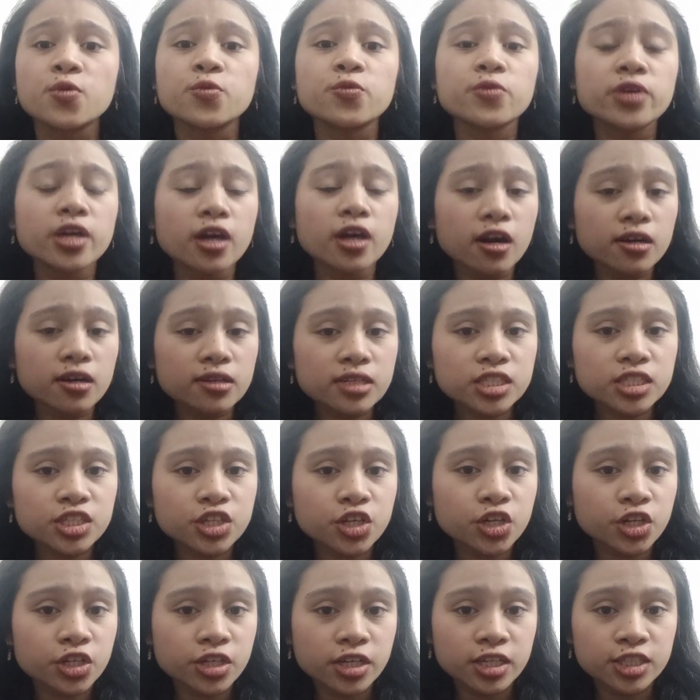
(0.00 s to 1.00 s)
we are
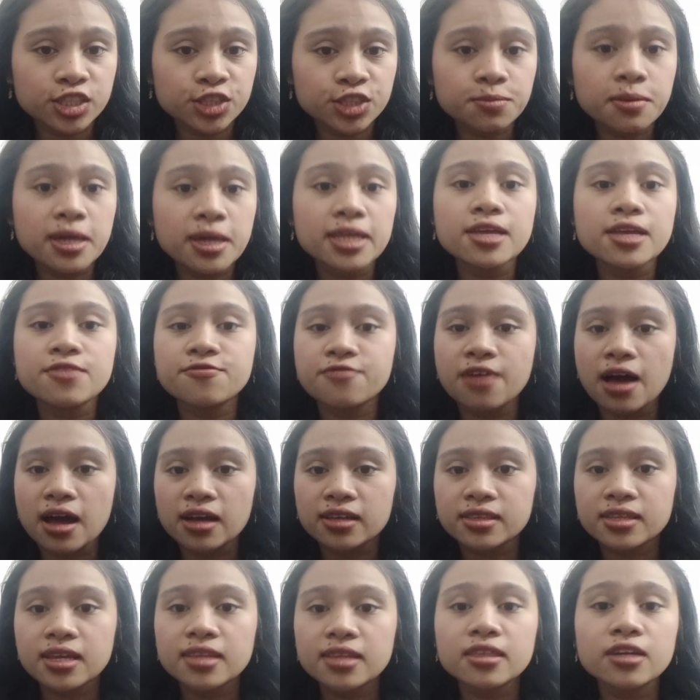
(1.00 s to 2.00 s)
encouraged by the
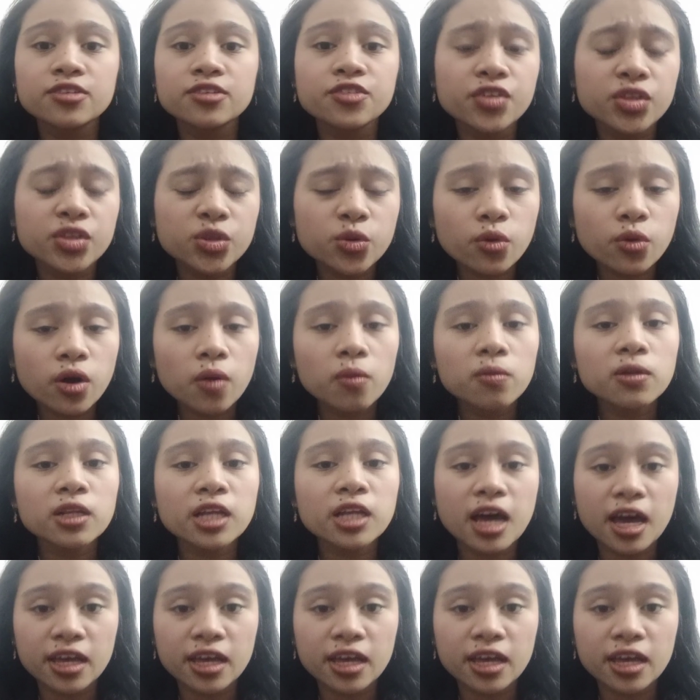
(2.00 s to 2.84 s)
fact that the renewable